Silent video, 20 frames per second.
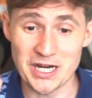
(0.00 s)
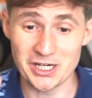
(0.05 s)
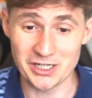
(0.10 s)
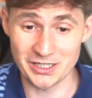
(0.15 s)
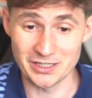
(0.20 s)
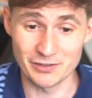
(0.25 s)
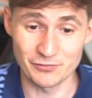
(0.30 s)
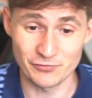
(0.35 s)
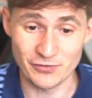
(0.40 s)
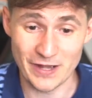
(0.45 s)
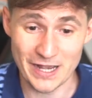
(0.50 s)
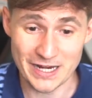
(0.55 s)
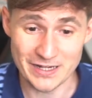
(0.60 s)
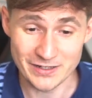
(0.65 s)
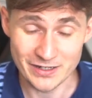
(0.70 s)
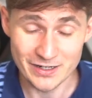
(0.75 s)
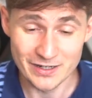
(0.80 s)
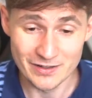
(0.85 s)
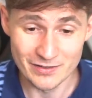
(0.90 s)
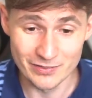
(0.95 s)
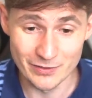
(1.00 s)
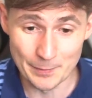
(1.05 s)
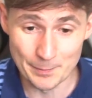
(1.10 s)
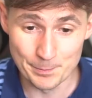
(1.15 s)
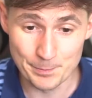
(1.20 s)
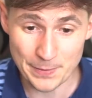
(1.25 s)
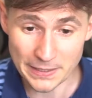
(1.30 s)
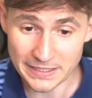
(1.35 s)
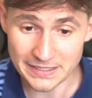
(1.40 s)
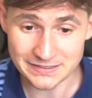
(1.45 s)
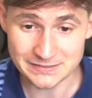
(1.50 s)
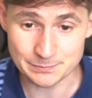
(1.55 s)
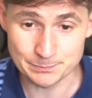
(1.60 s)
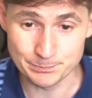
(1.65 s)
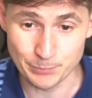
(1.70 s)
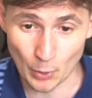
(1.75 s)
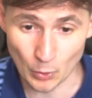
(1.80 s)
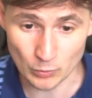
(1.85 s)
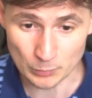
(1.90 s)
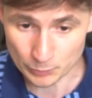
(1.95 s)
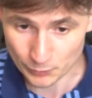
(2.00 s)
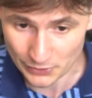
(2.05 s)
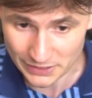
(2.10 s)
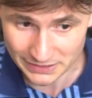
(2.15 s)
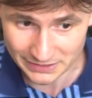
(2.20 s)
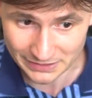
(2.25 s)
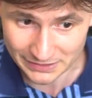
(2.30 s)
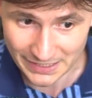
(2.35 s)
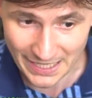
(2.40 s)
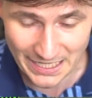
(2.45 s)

are gonna find the biggest bone-breaking